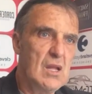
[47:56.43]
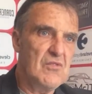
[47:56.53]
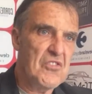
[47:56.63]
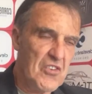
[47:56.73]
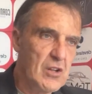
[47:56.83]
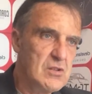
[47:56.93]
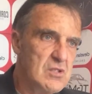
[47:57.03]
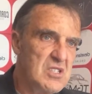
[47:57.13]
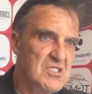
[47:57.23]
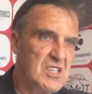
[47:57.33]
front
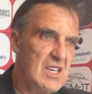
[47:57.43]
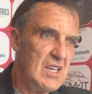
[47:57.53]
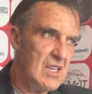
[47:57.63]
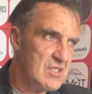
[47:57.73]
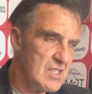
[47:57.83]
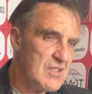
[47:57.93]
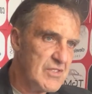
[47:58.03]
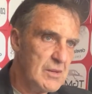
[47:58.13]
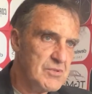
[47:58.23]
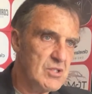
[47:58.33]
to say to Steve
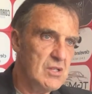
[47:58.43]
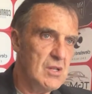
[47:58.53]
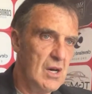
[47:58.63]
Gibson